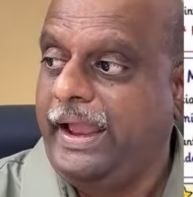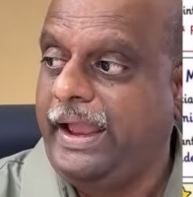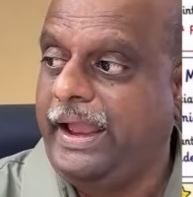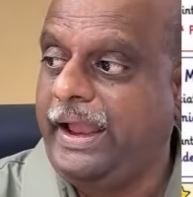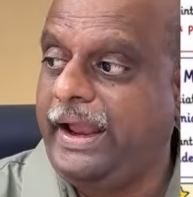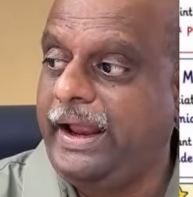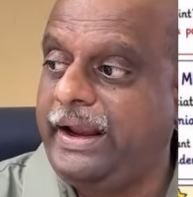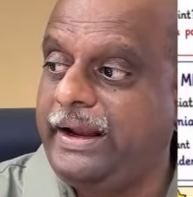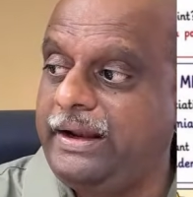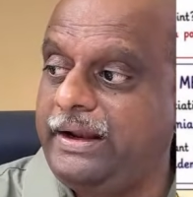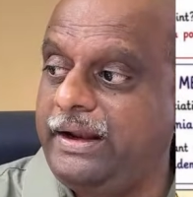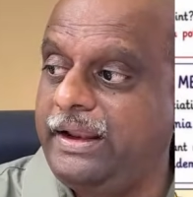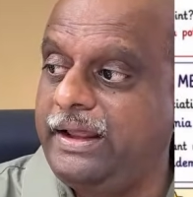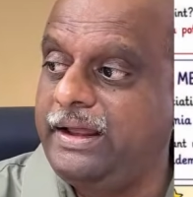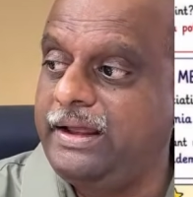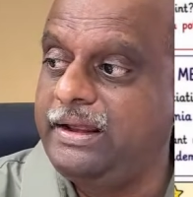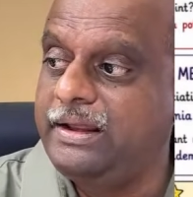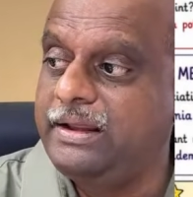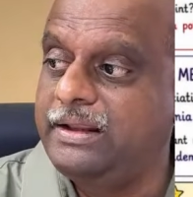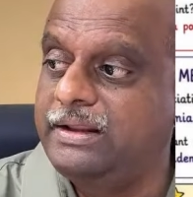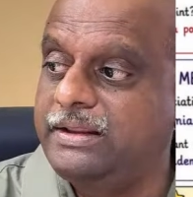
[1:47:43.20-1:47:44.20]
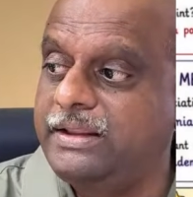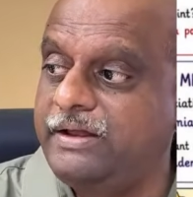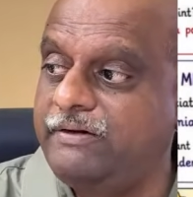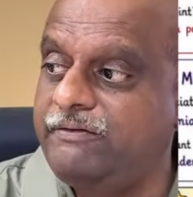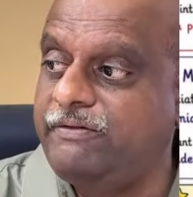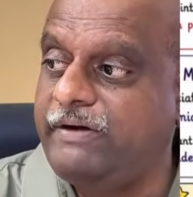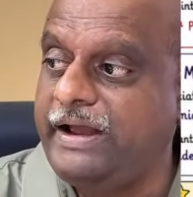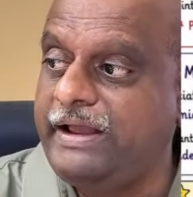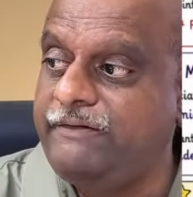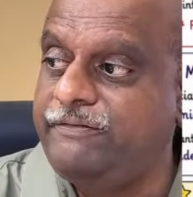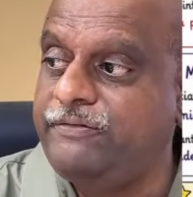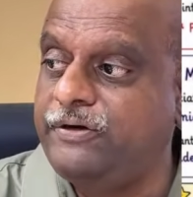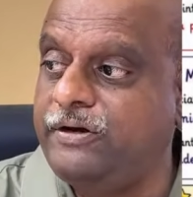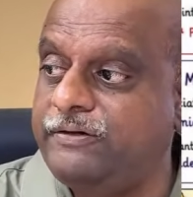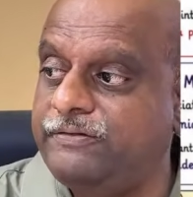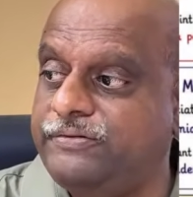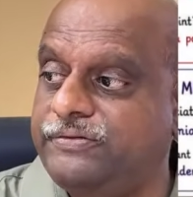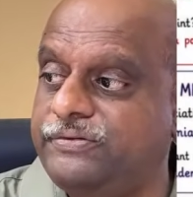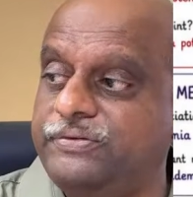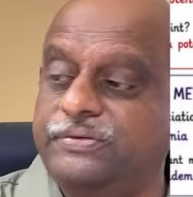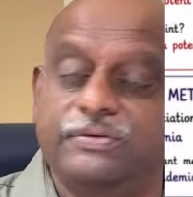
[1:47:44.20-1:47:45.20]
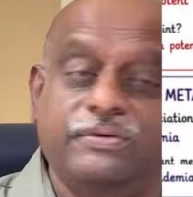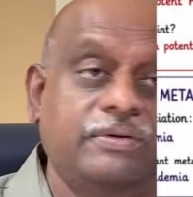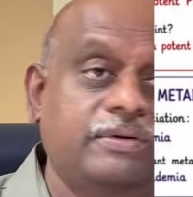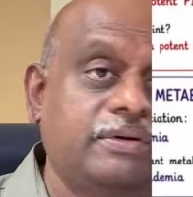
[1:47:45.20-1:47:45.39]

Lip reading: And the wife of